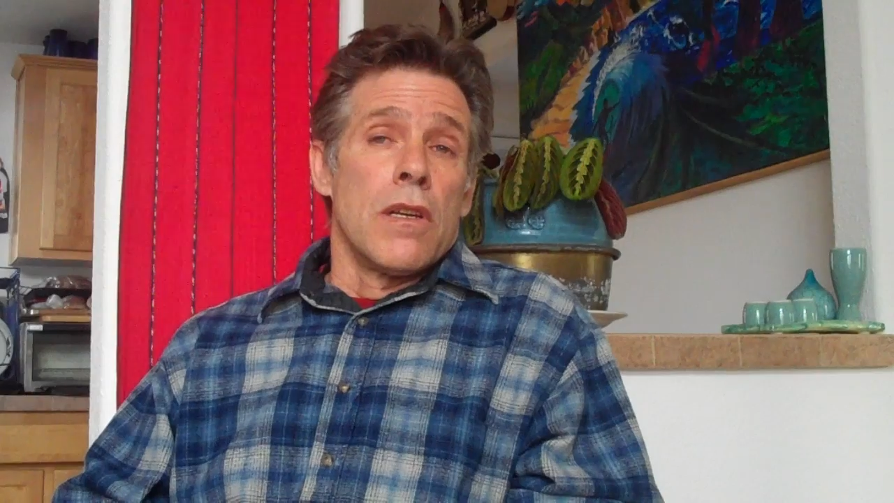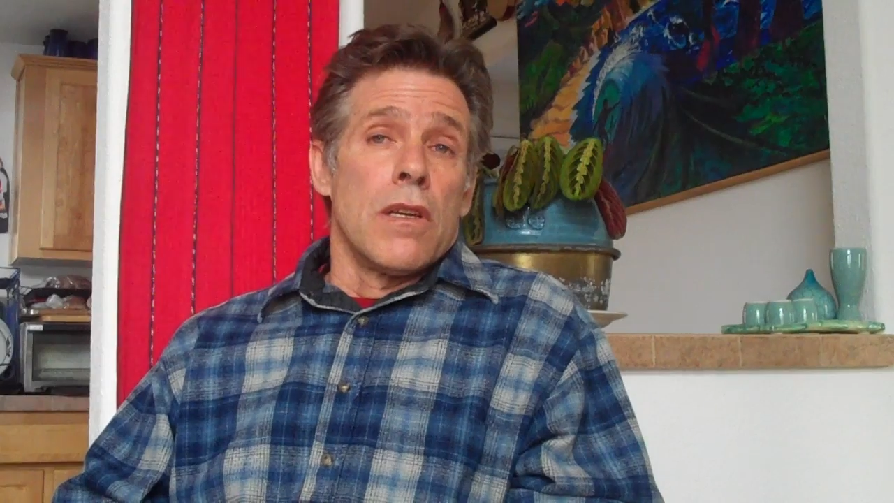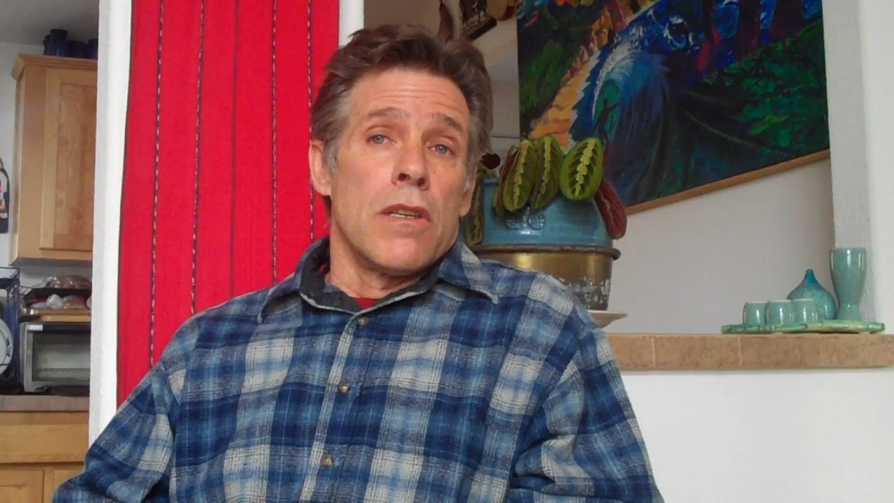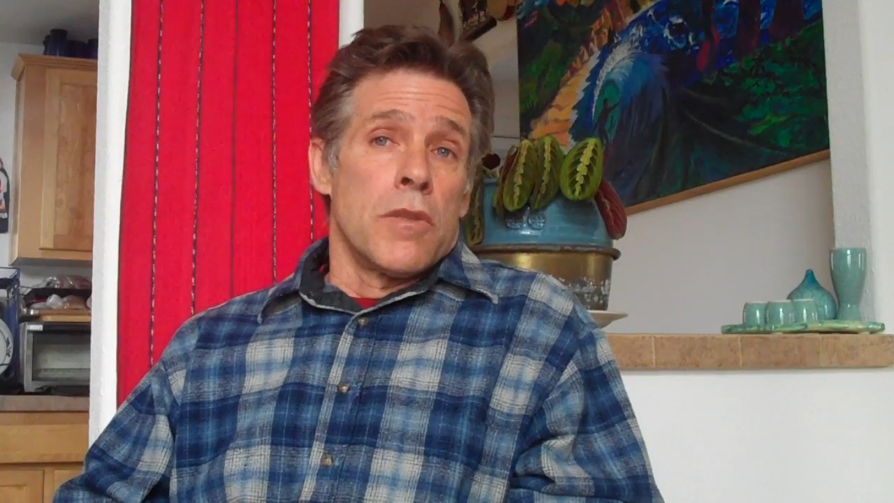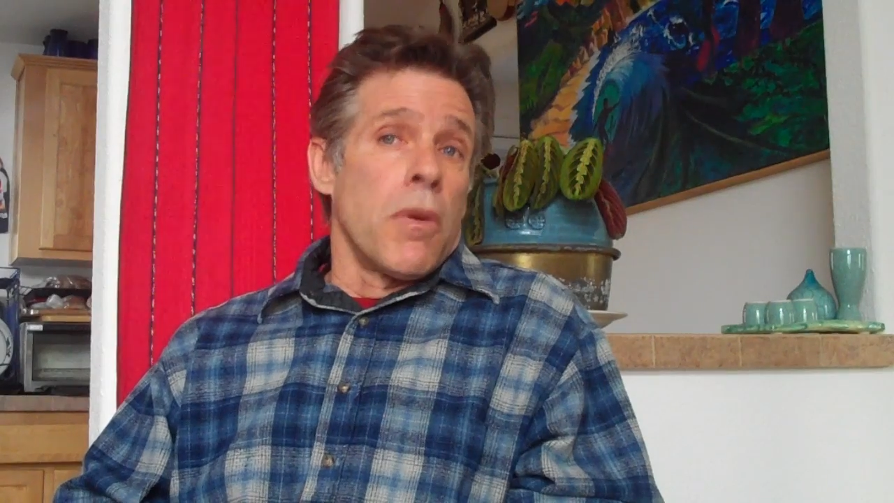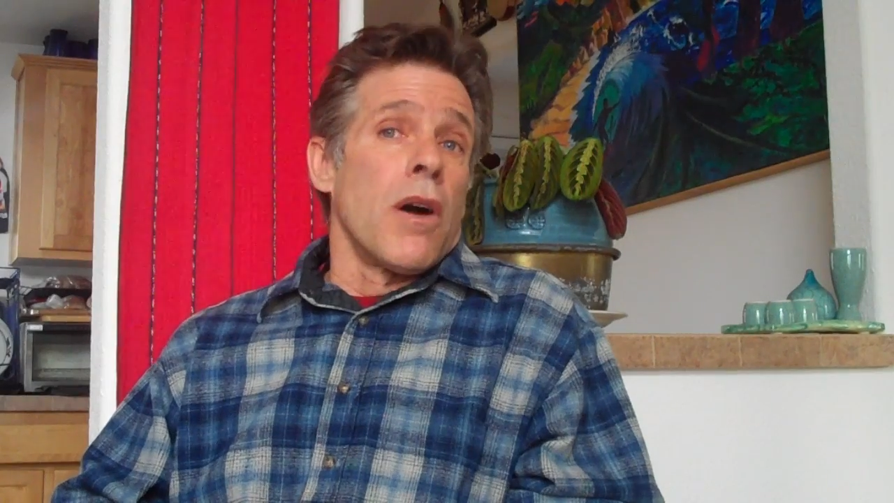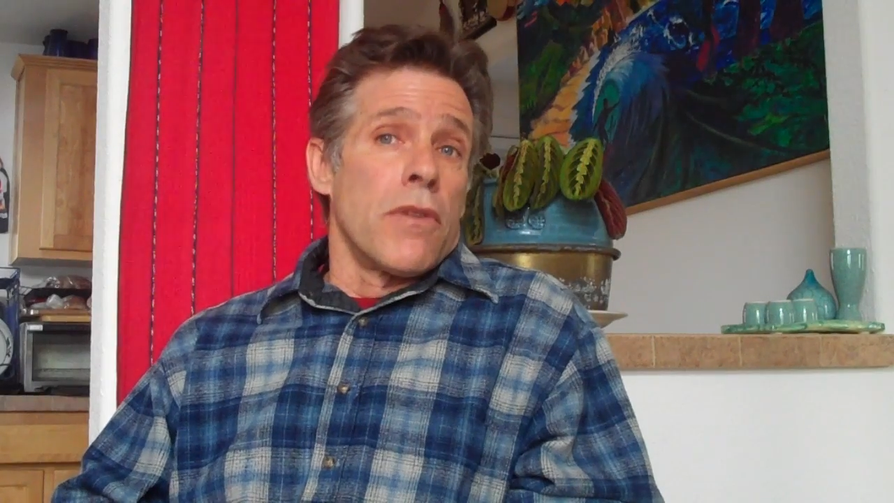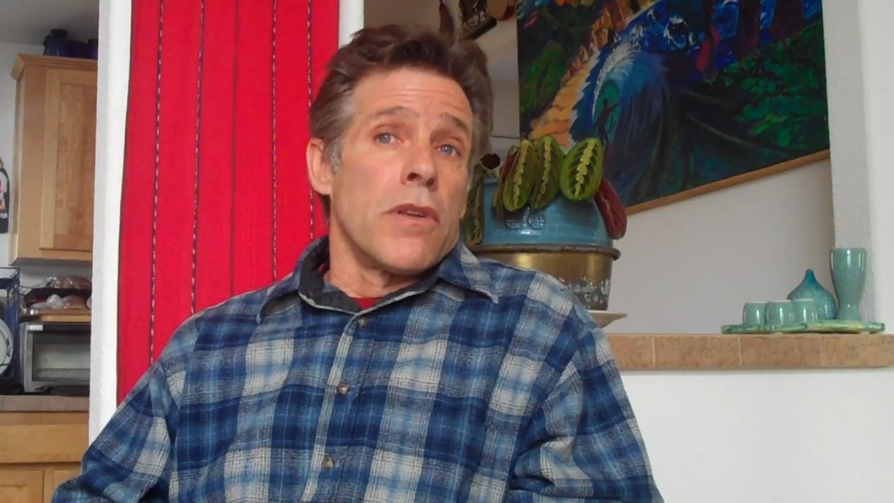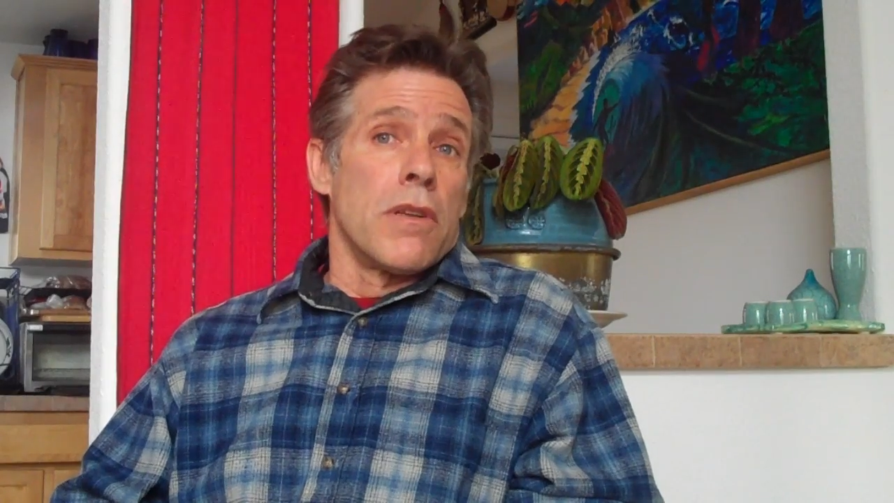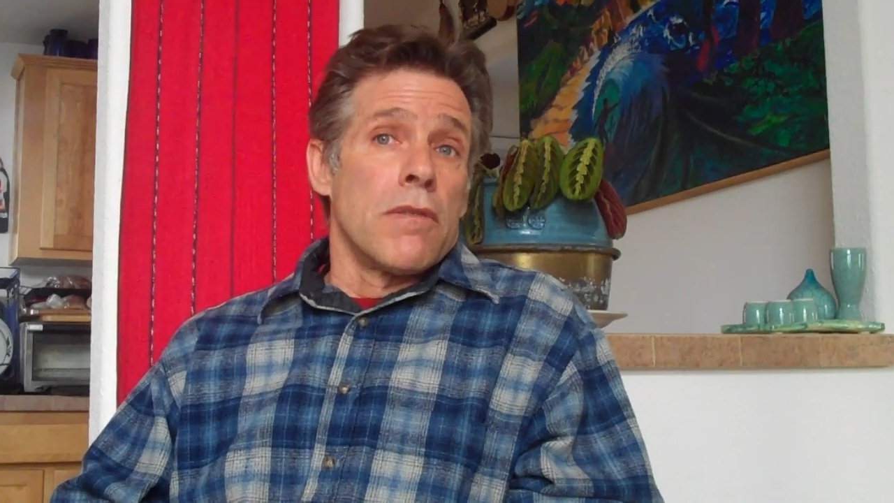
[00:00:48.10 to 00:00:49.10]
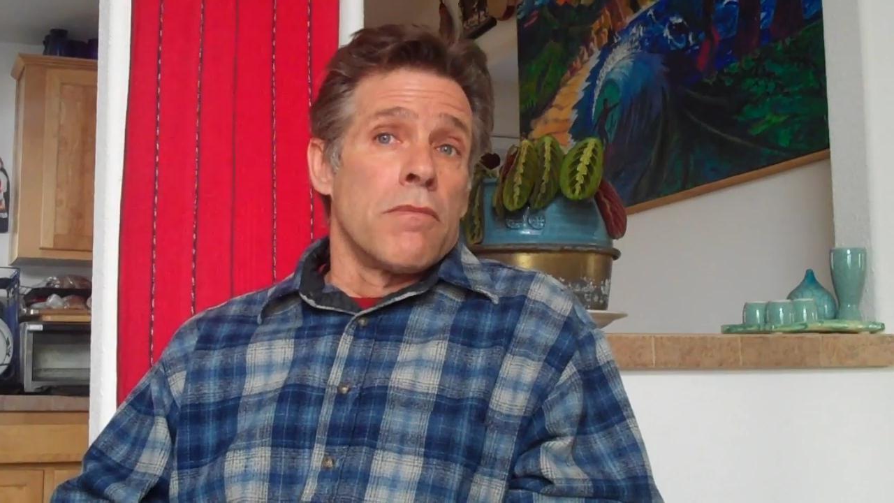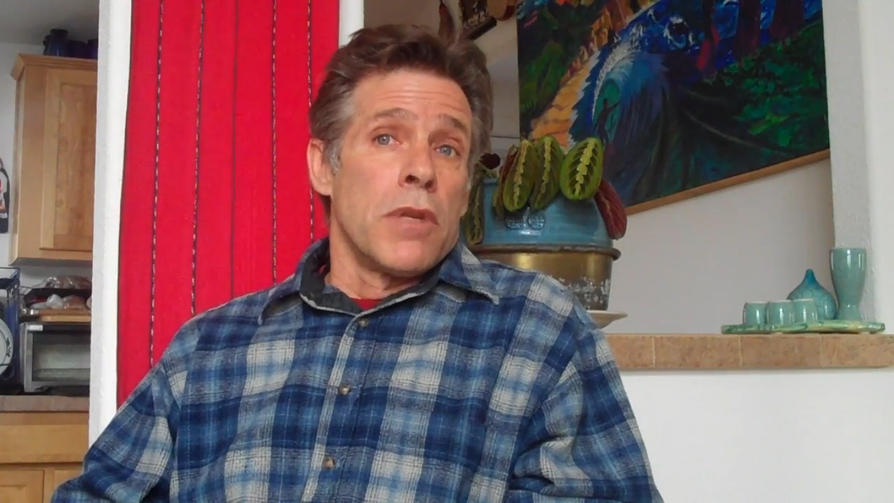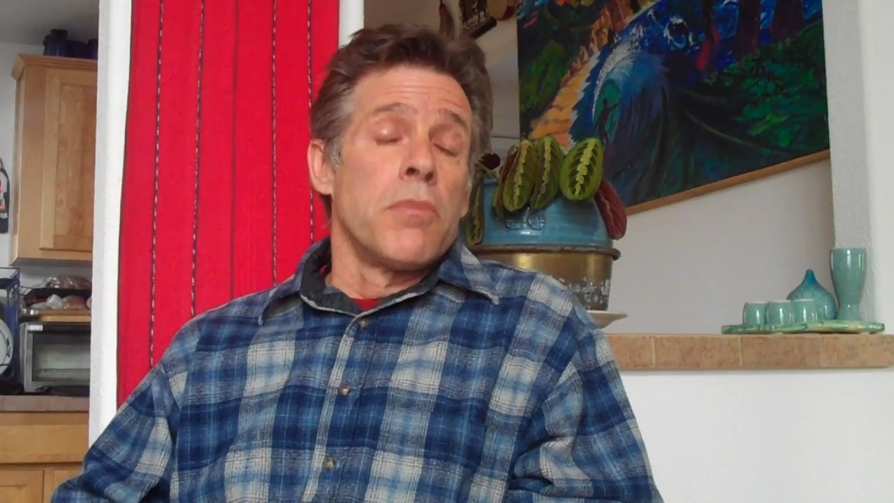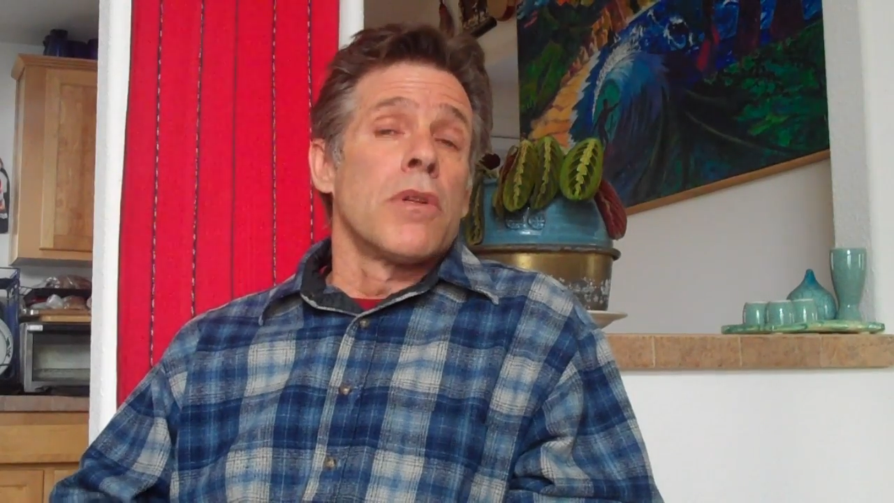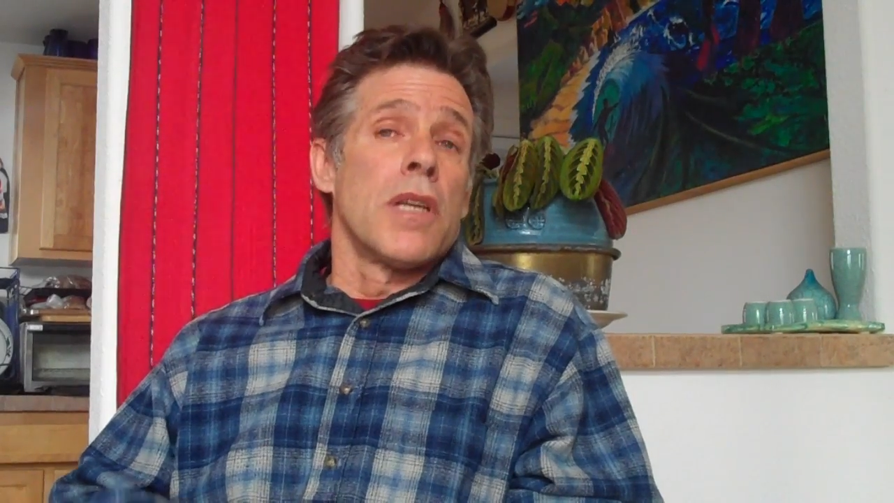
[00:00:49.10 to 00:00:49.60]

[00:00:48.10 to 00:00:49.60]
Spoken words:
is poverty. People